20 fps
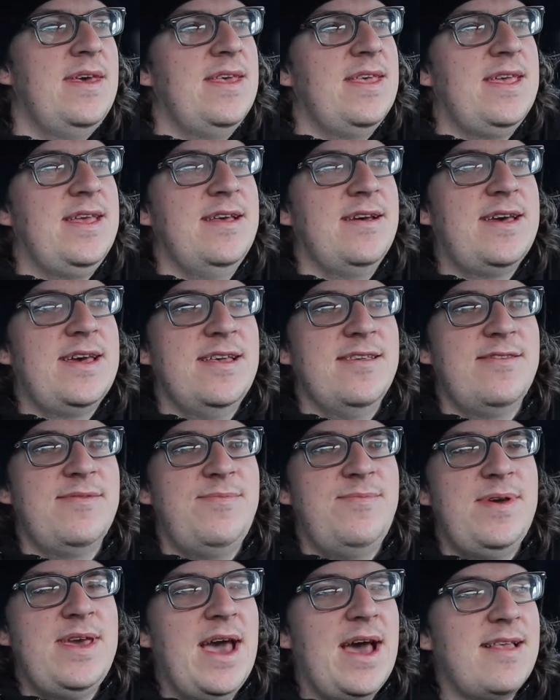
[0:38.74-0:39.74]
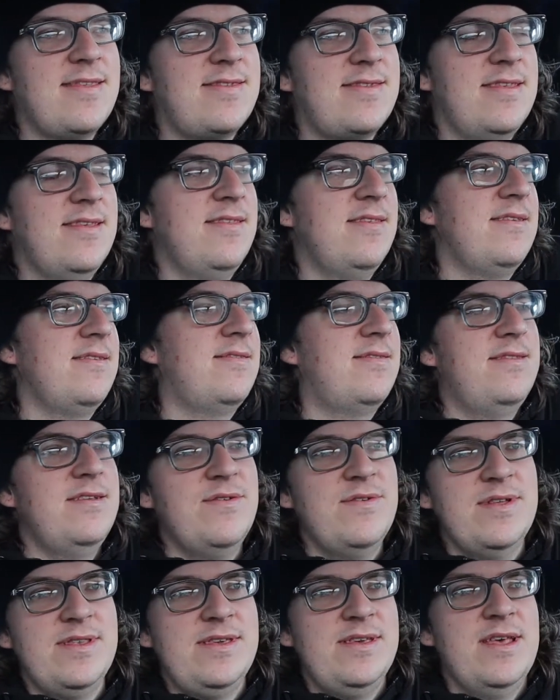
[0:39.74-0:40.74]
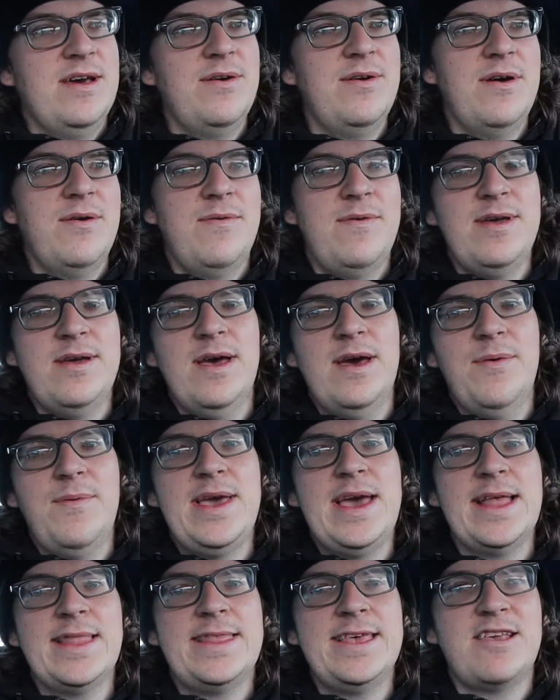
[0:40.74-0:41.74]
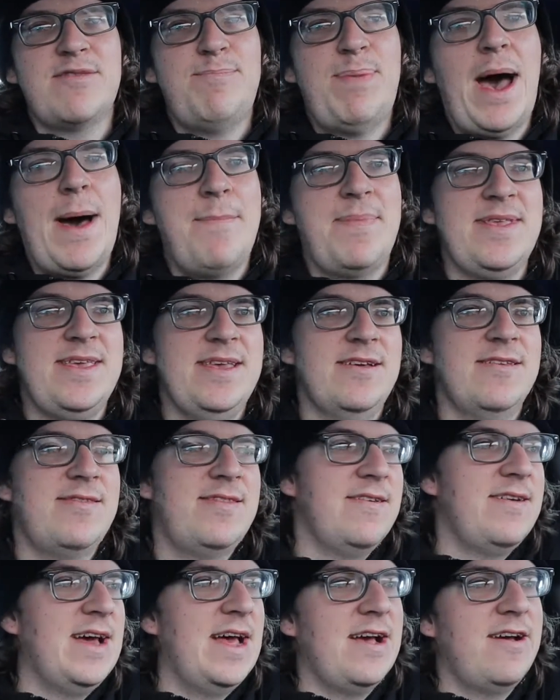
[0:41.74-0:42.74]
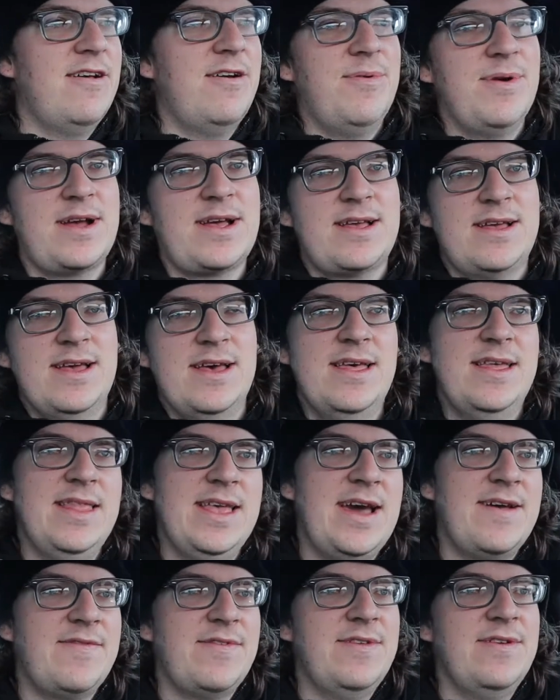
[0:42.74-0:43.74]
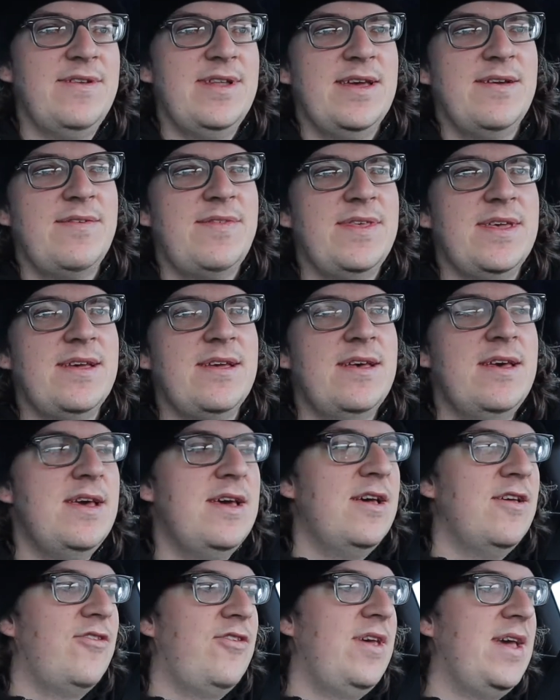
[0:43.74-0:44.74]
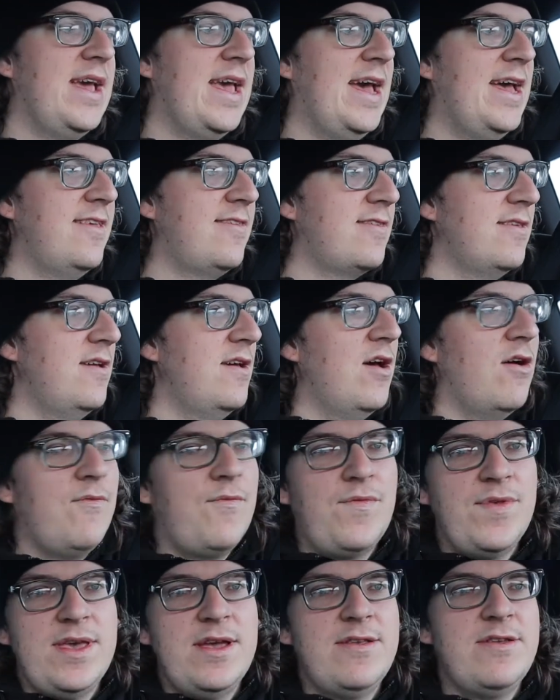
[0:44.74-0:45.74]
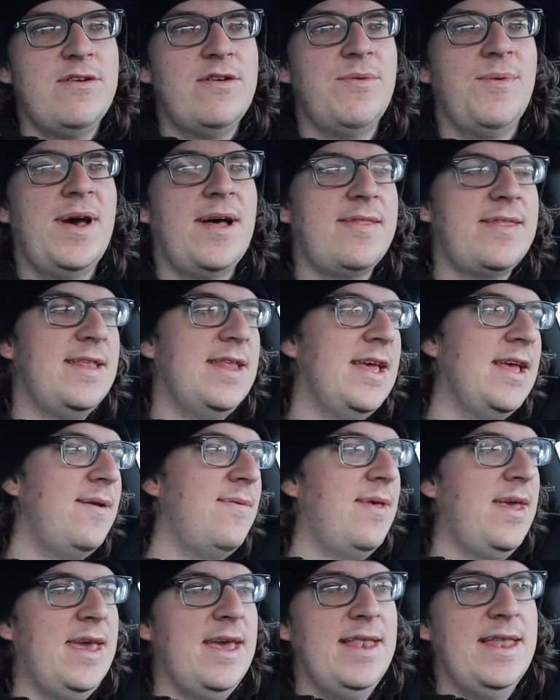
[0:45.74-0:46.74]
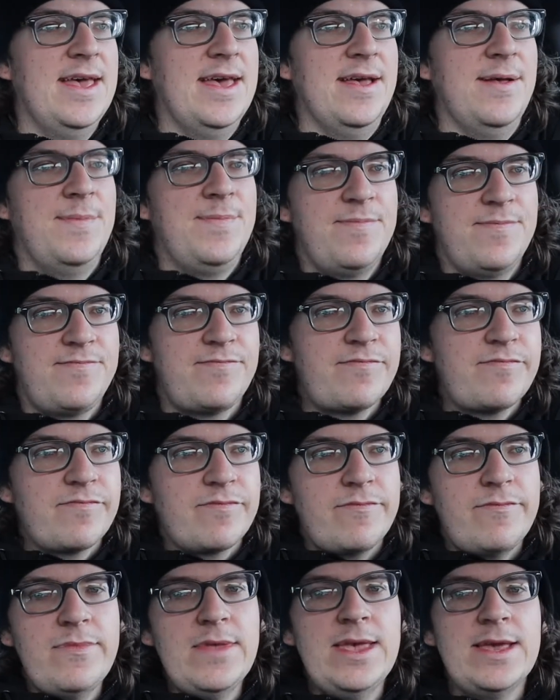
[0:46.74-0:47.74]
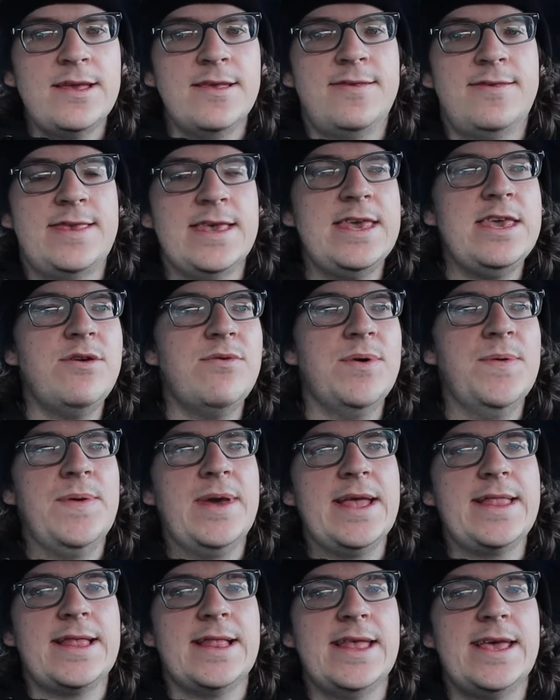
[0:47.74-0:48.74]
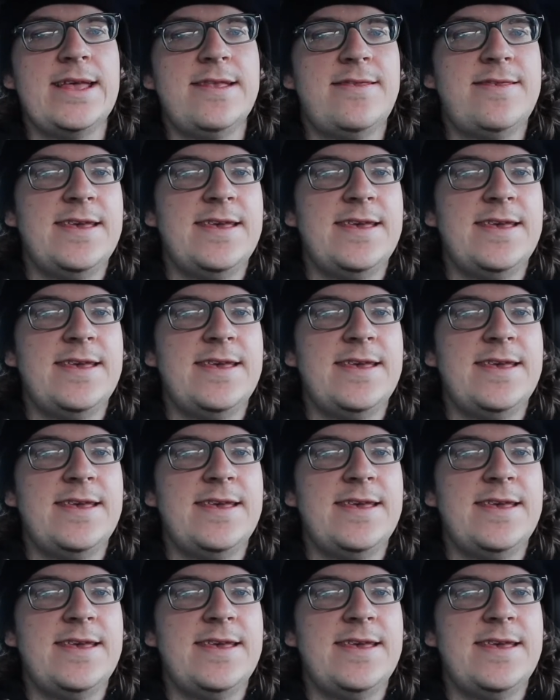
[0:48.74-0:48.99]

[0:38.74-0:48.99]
You know, cause we got things doing. You know, we we got things popping. You know, still gotta go to work uh, in the afternoon and everything. So yeah, guys, hopefully you're doing well today, and uh, see you when we get to Lincoln